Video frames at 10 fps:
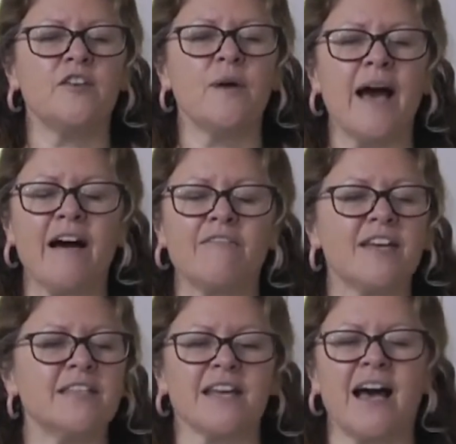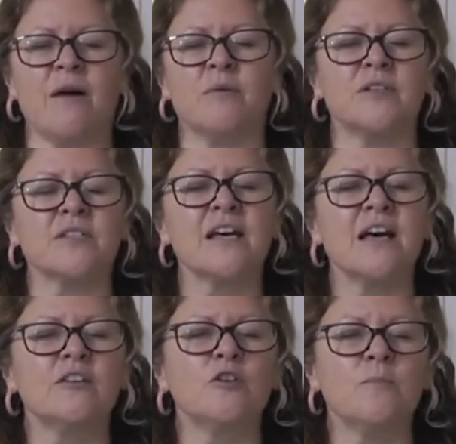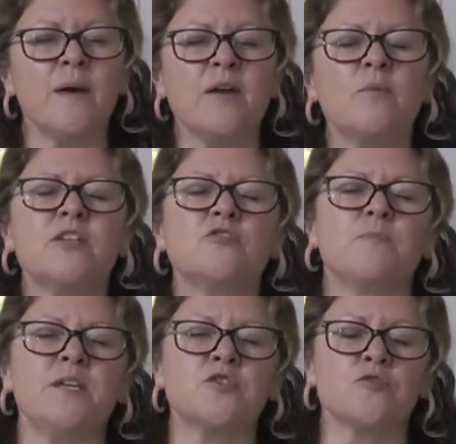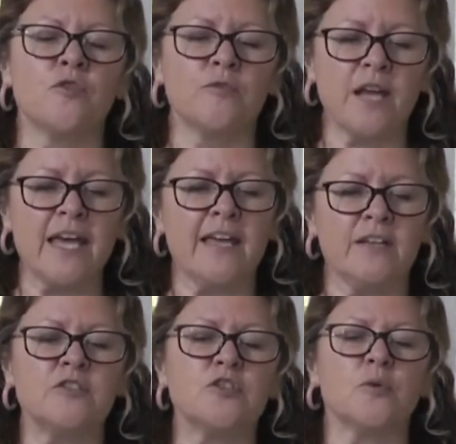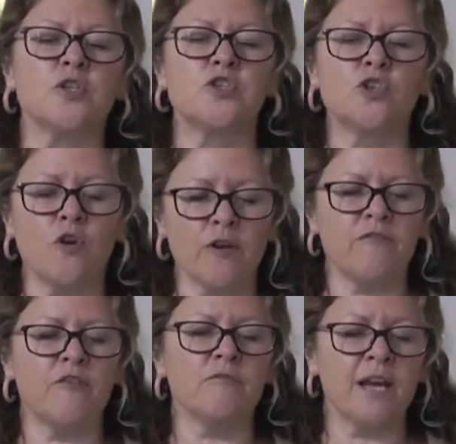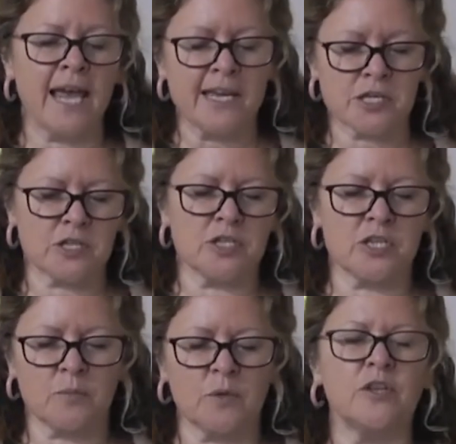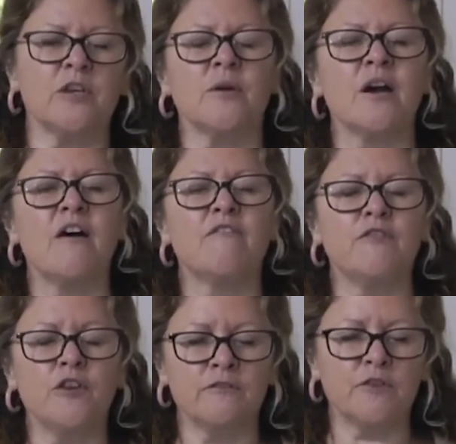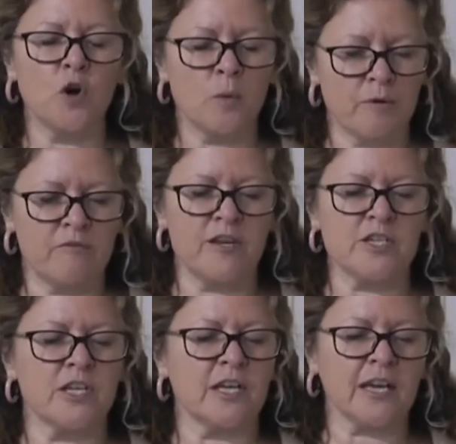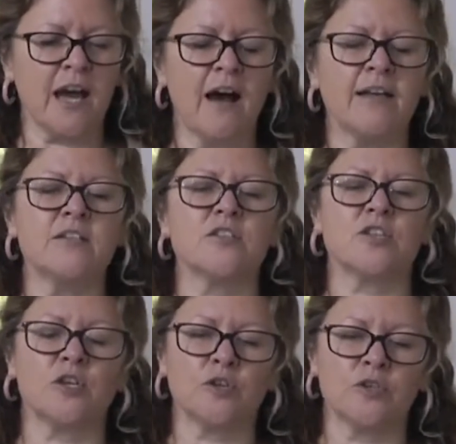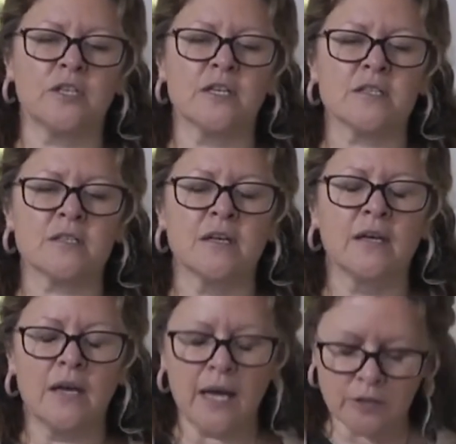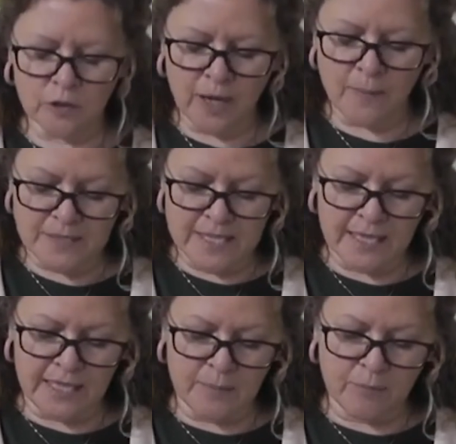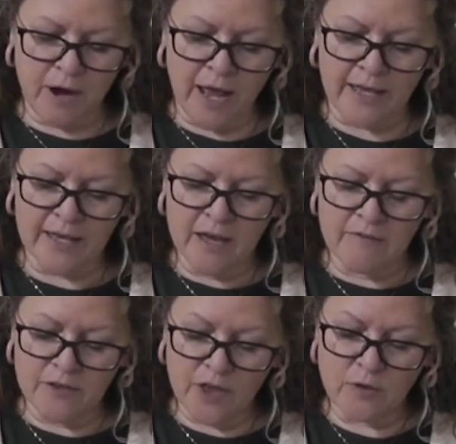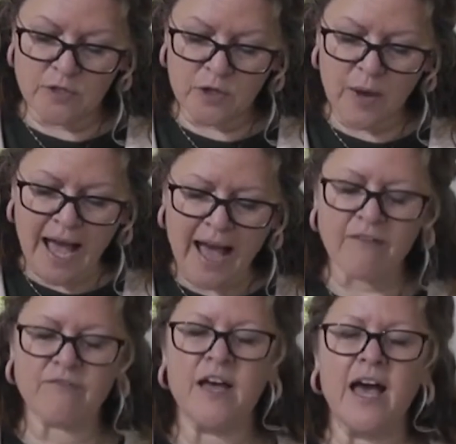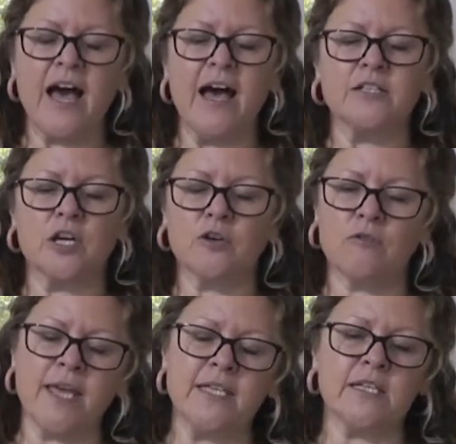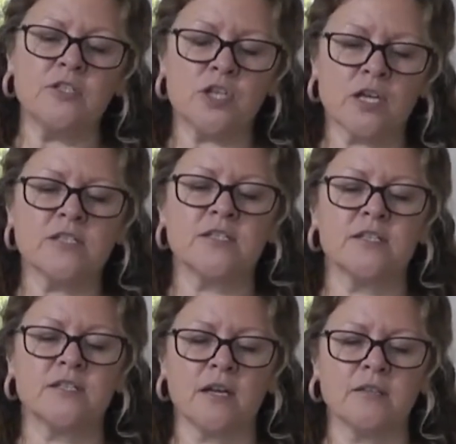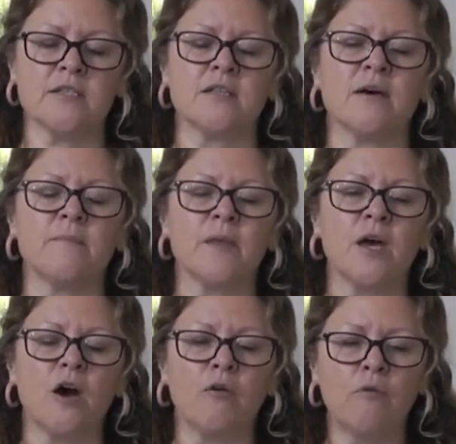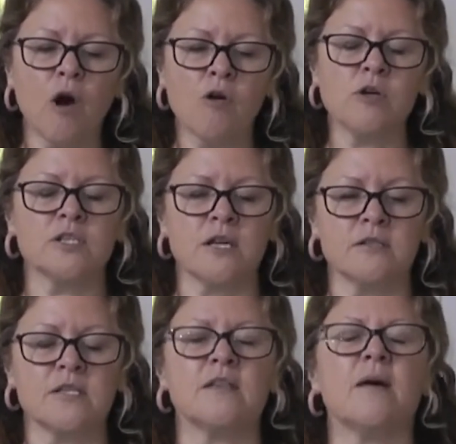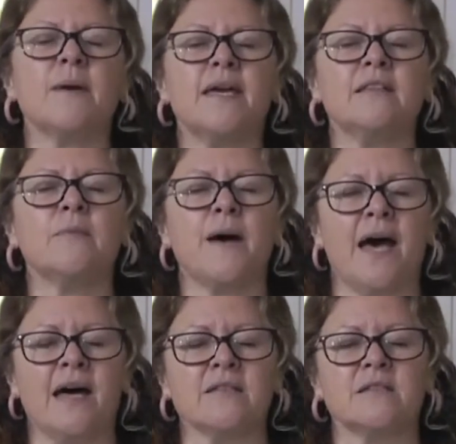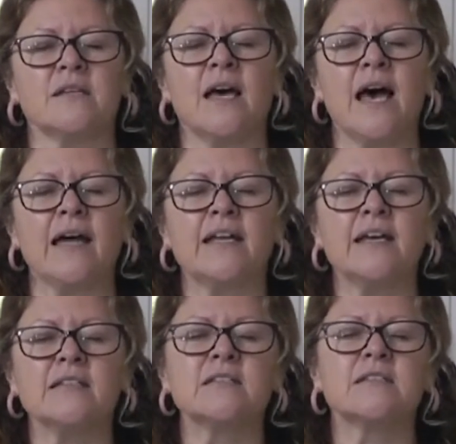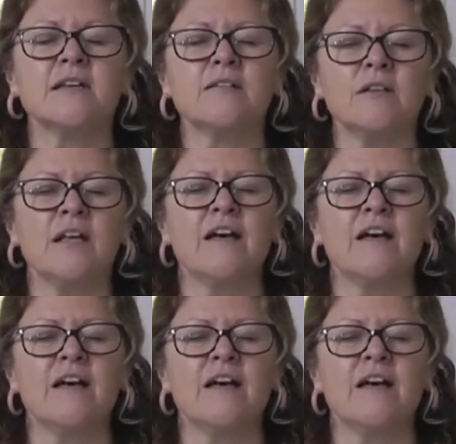you have is ours. Lord, may we be drawn into a joyful relationship with you, full of your provision and kindness and goodness. And Lord, I particularly pray for those who have had a great injustice done to them, a wrong done to them in the past, and it has still